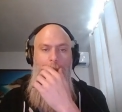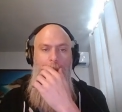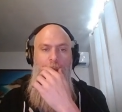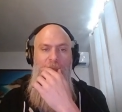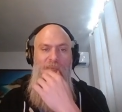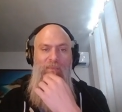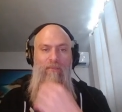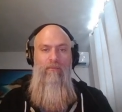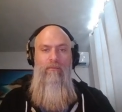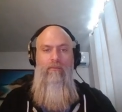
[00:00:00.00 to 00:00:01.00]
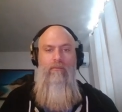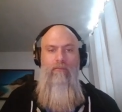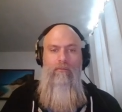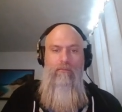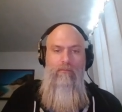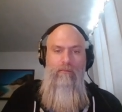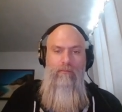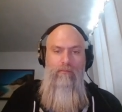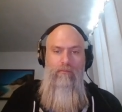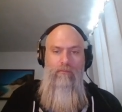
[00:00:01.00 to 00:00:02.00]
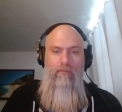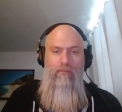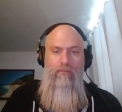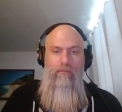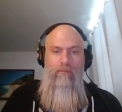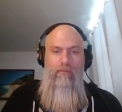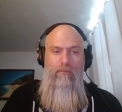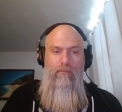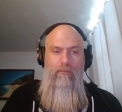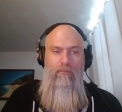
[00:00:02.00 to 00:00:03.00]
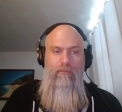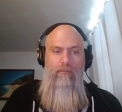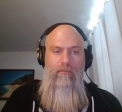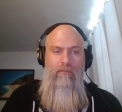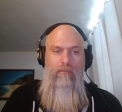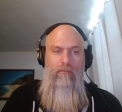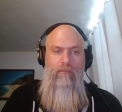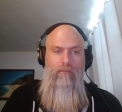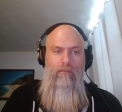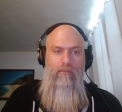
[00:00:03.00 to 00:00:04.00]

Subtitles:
Nothing is said.